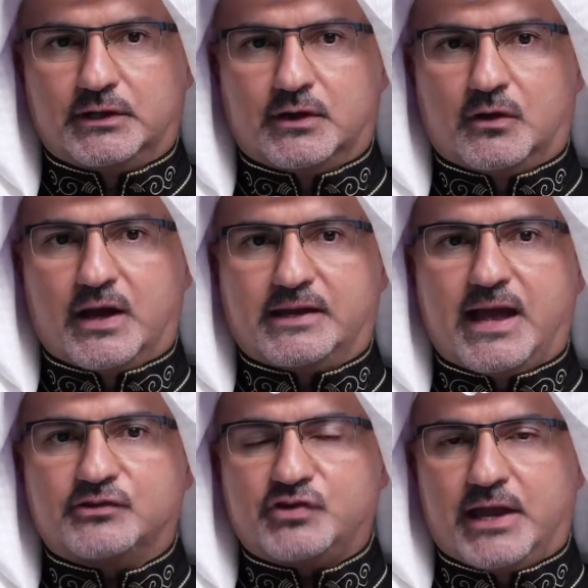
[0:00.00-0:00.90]
You know,
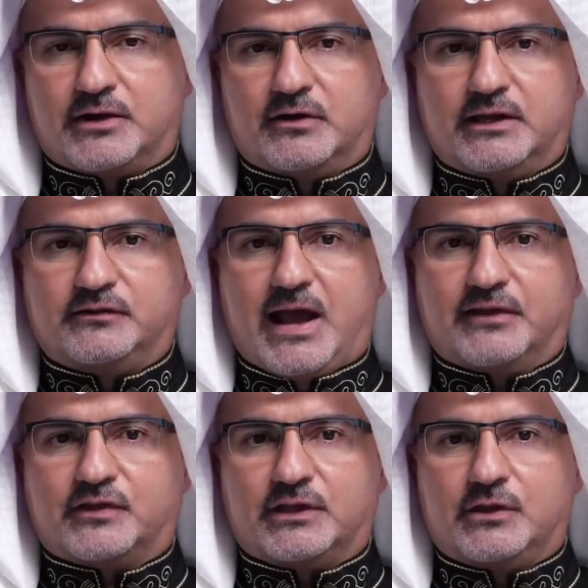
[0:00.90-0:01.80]
Akash Hader is
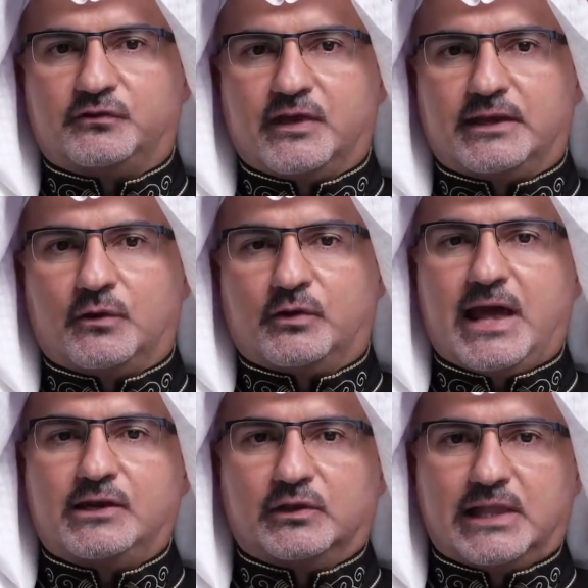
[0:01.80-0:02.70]
asking you, saying, you know,
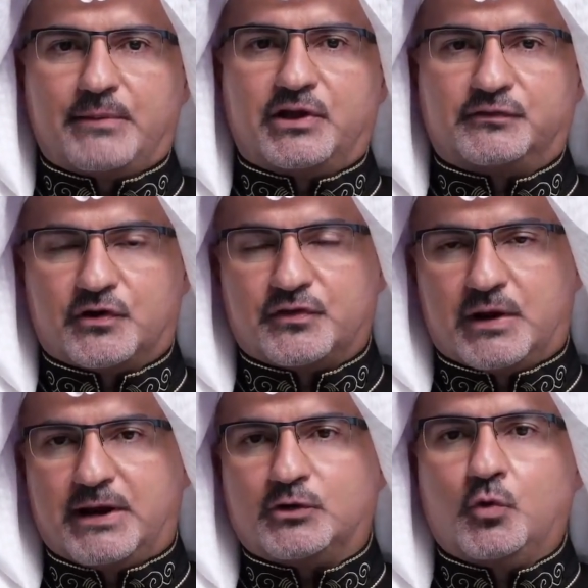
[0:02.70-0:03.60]
can you elaborate
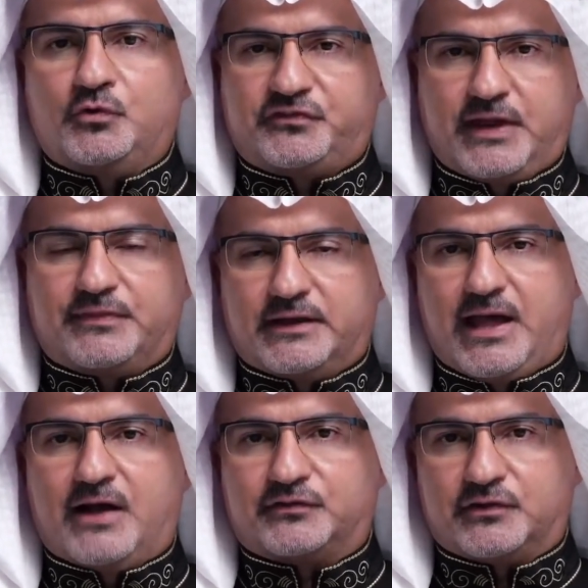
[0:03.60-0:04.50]
further about who said that
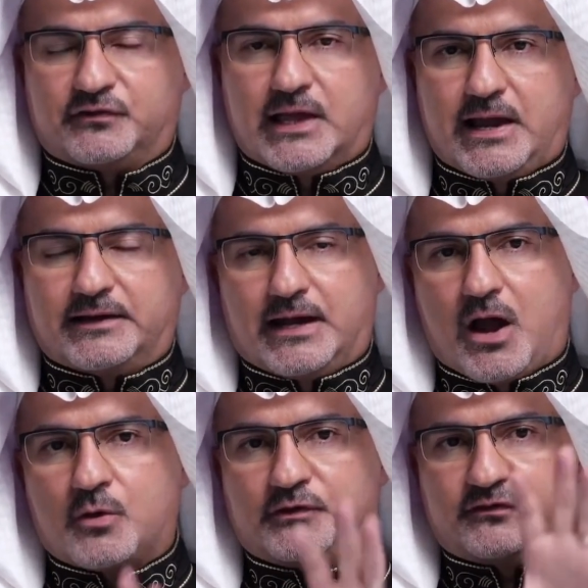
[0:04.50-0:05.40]
Hafs is a liar?
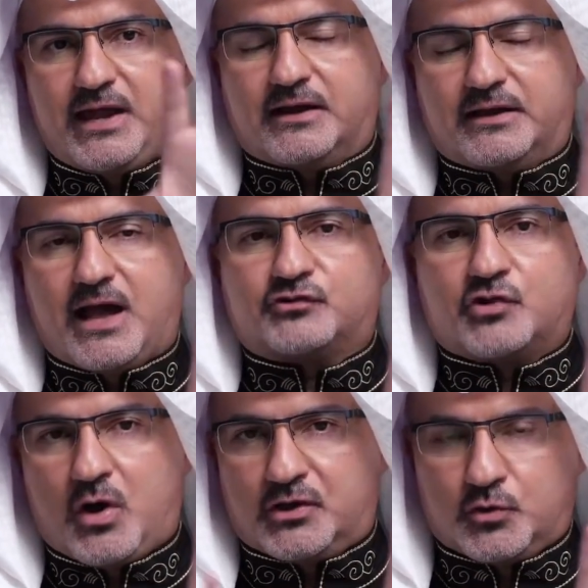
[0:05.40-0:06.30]
Now I would say,
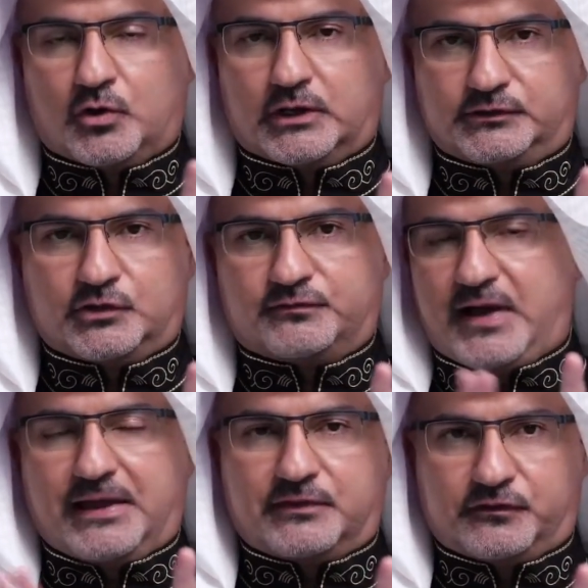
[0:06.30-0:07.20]
Akash, go and Google it. You'll
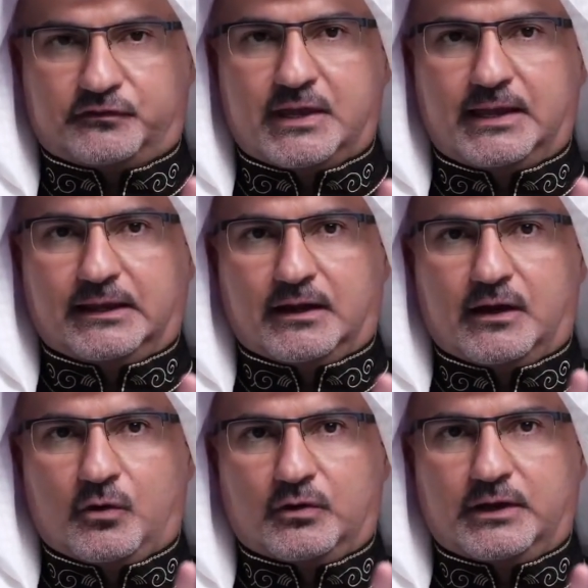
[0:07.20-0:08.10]
find this yeah.
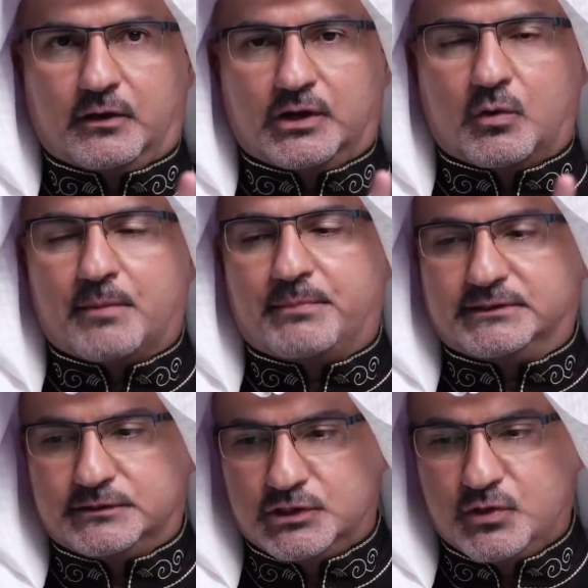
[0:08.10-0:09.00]
uh, on on the web.
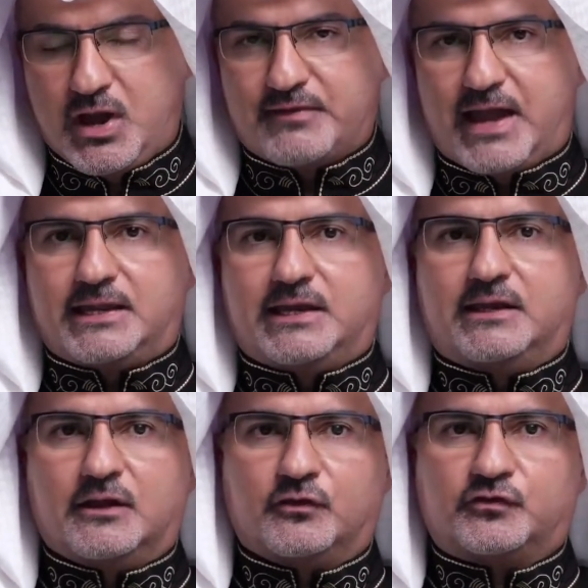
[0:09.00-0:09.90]
But do you have well, any
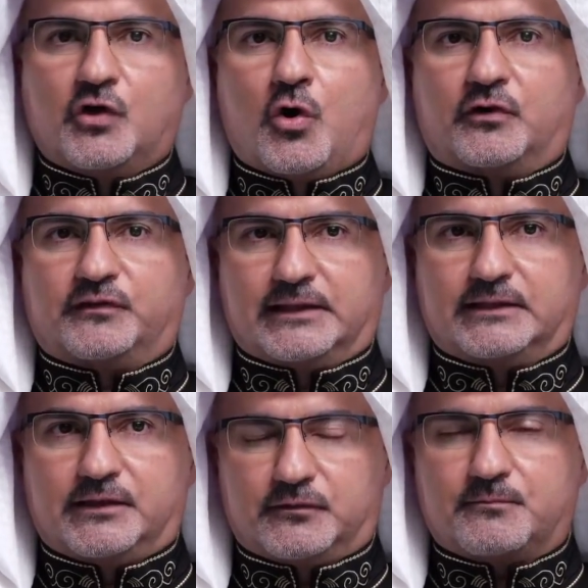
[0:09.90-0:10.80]
uh, yeah, source? Well,
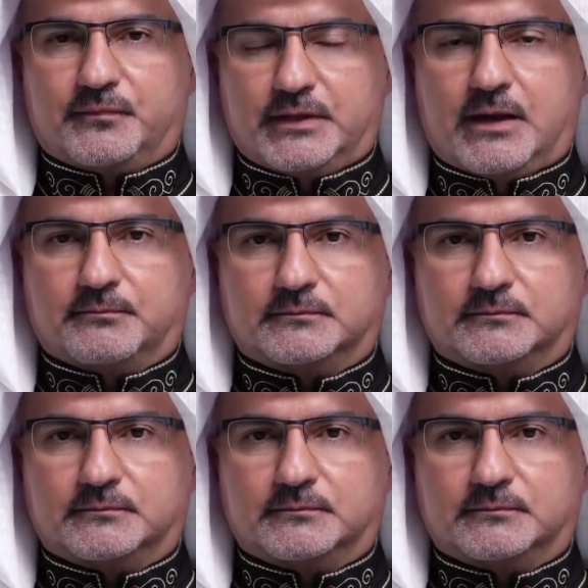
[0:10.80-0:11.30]
actually, yeah.